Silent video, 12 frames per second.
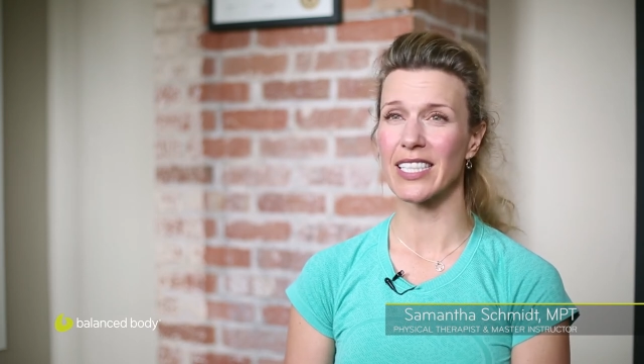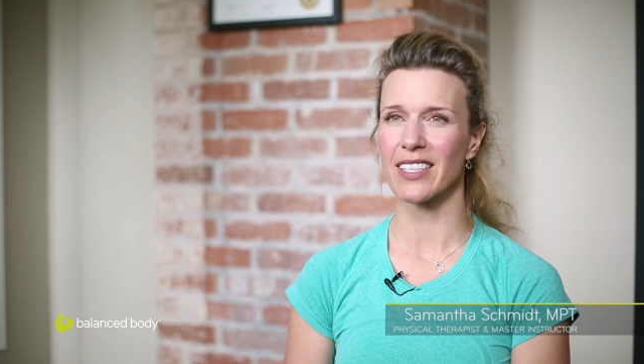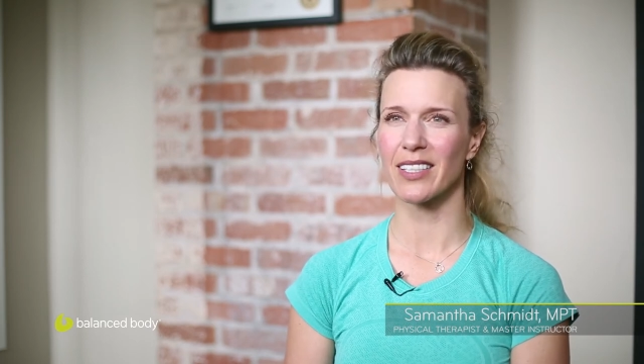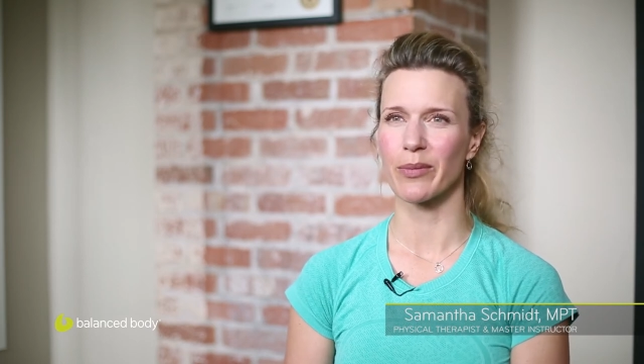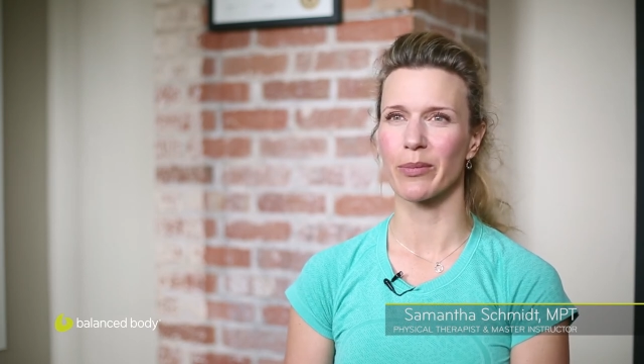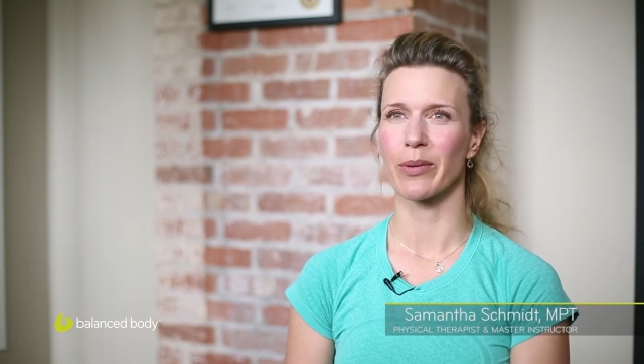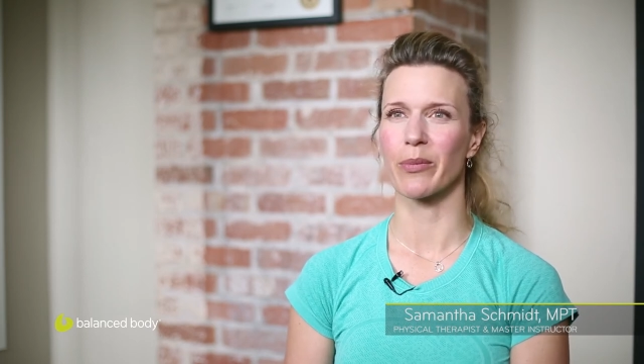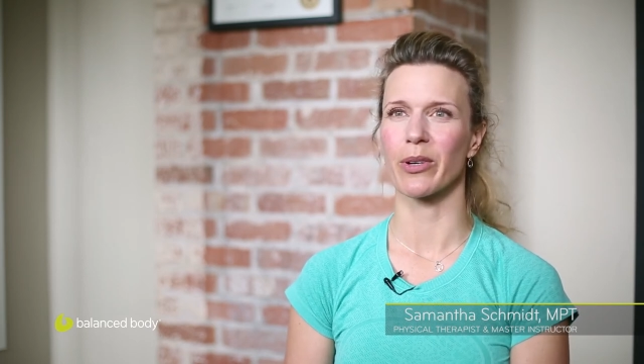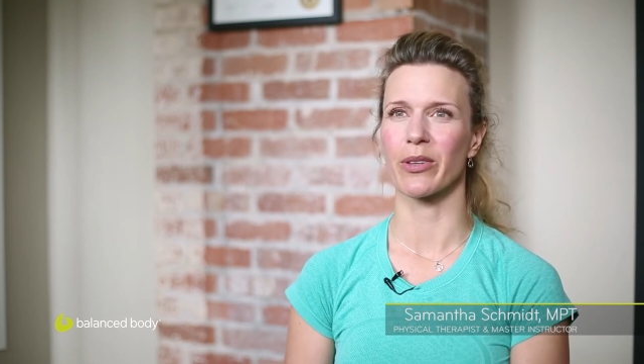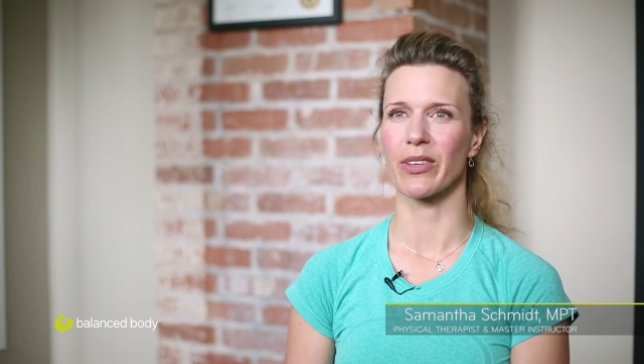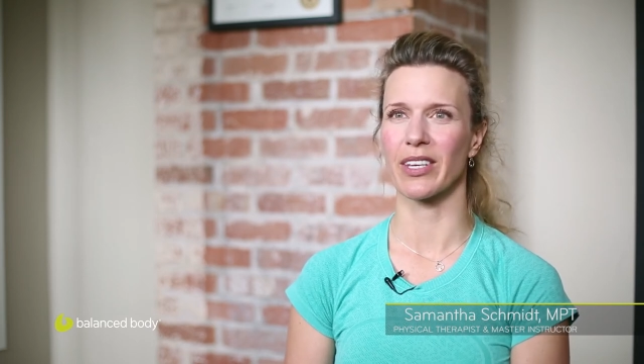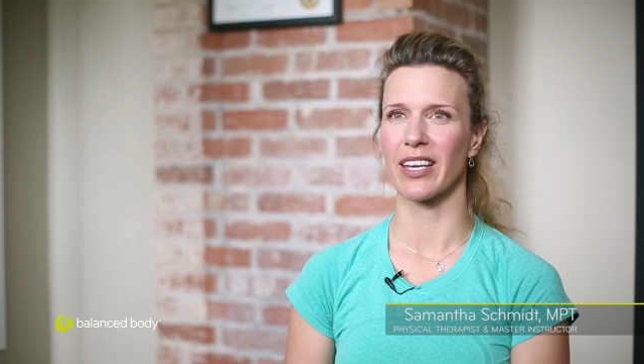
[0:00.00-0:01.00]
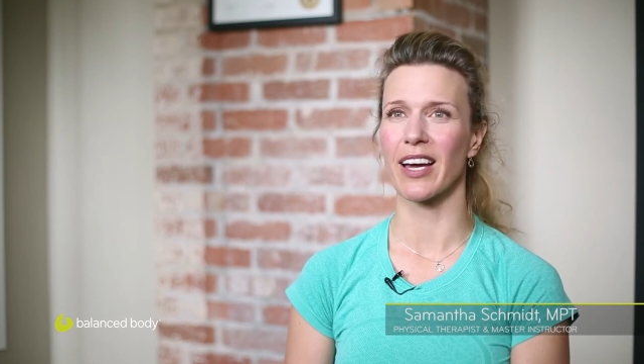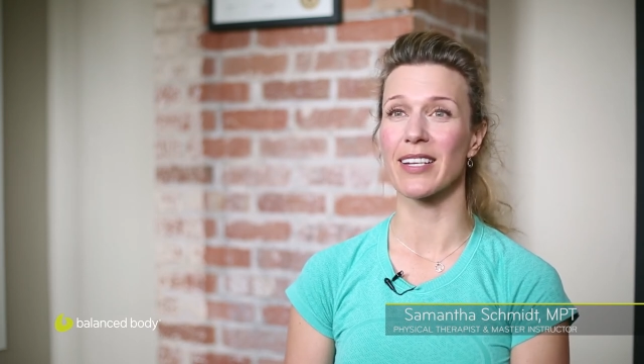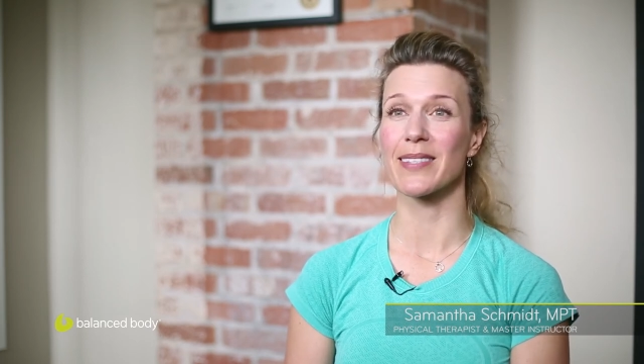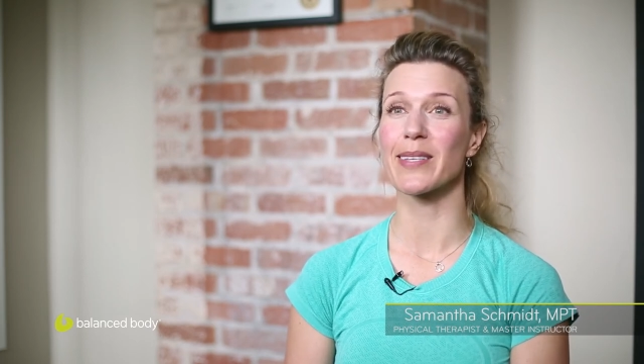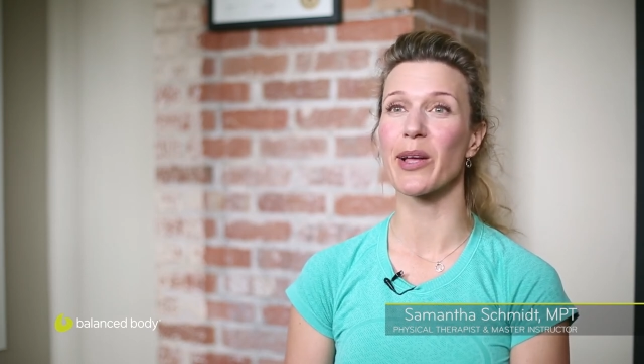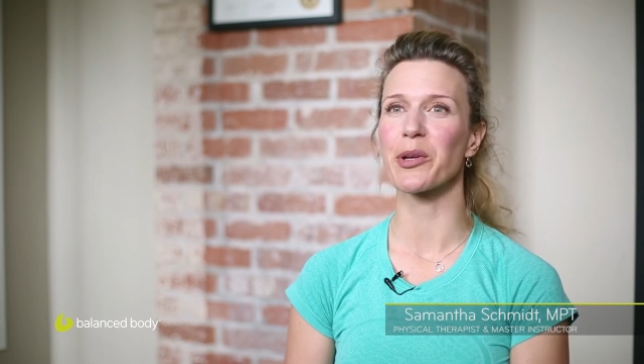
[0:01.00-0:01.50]
I remember they kind
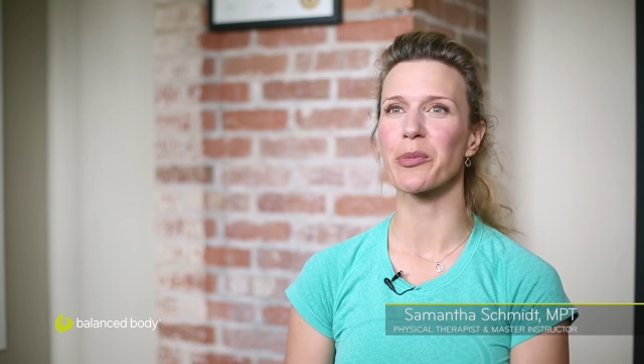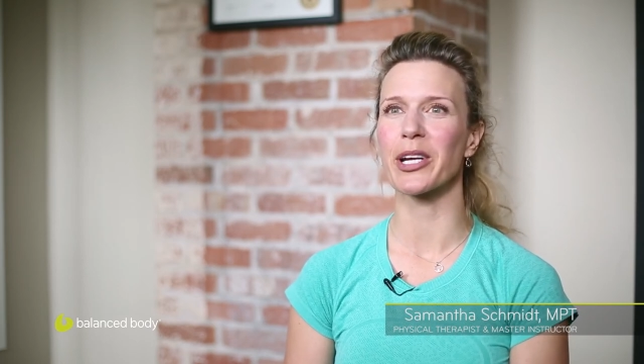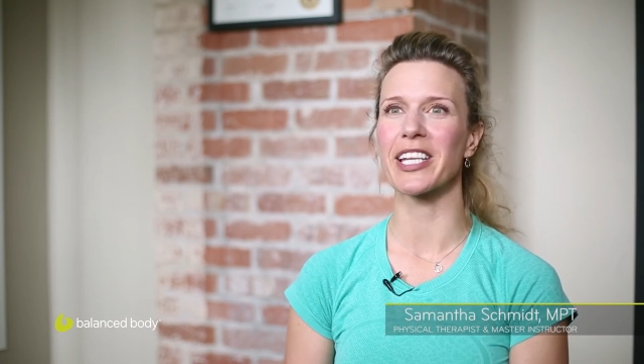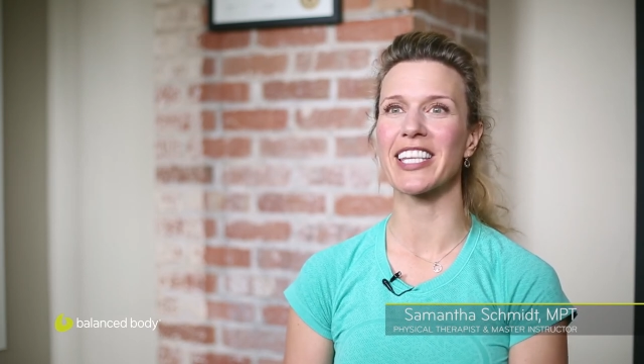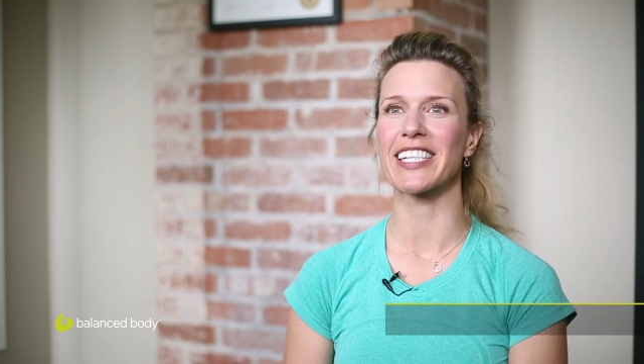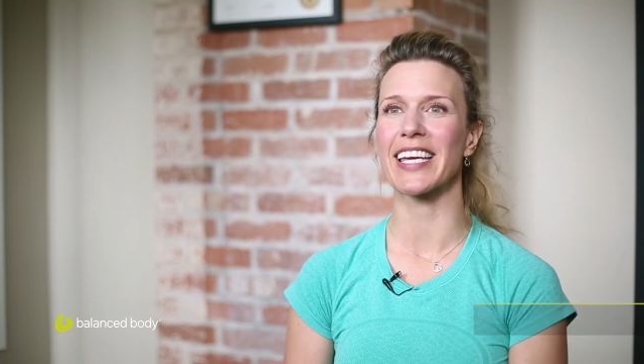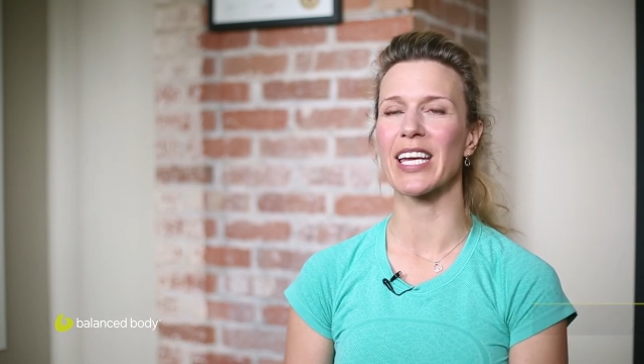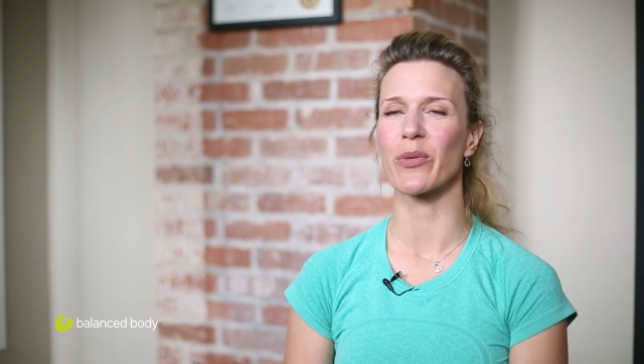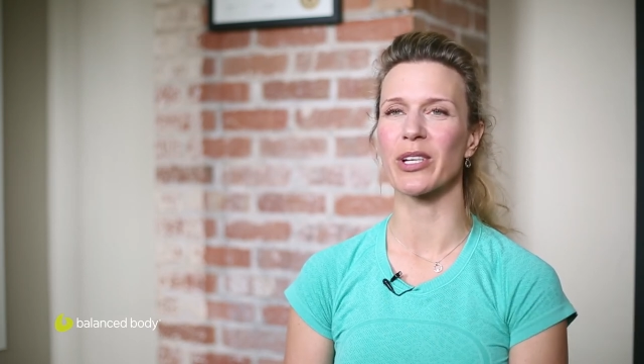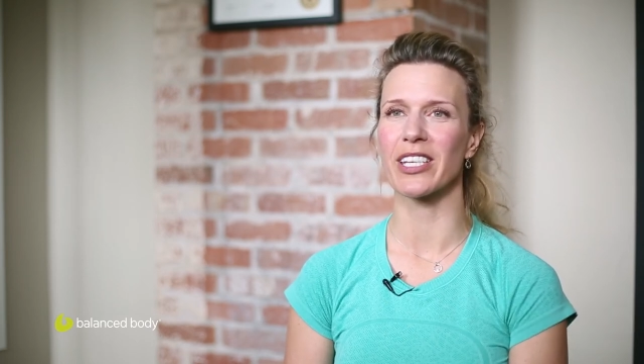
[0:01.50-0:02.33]
of celebrated the day when